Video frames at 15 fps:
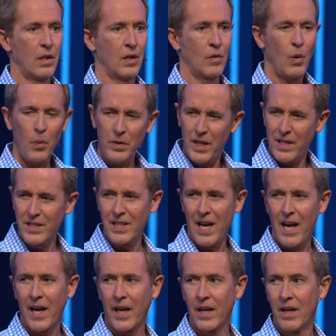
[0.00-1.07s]
What would they
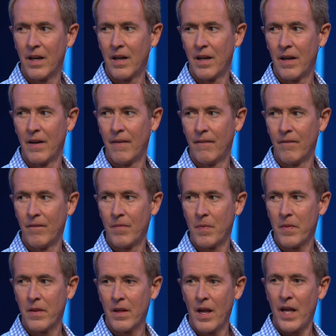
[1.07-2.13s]
say?
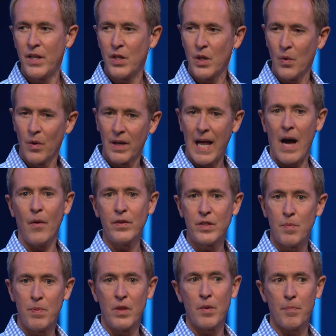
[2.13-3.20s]
And do you allow it
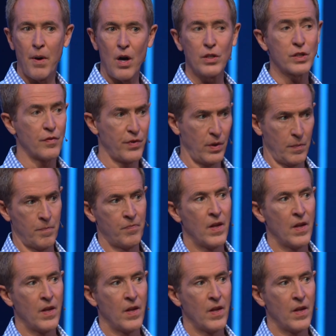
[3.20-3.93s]
to be the boss of you?